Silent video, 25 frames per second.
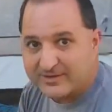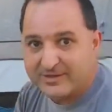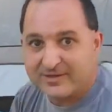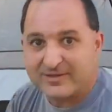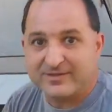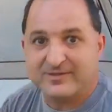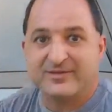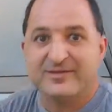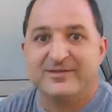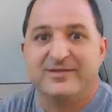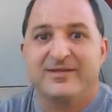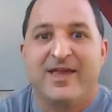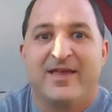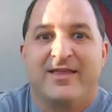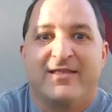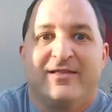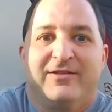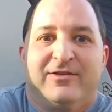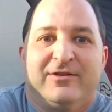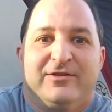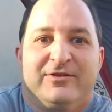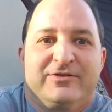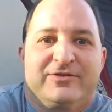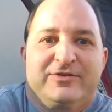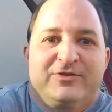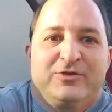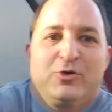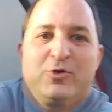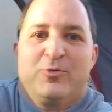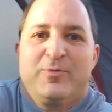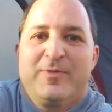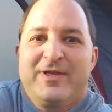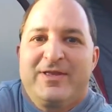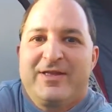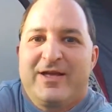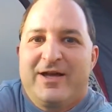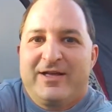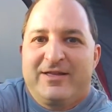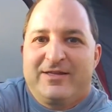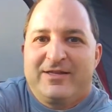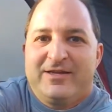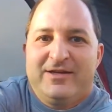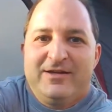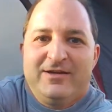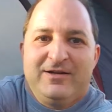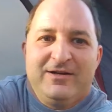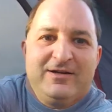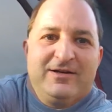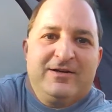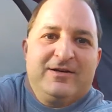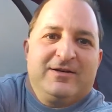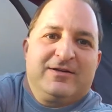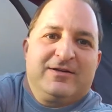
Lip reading: Let's get a little zoom in on here.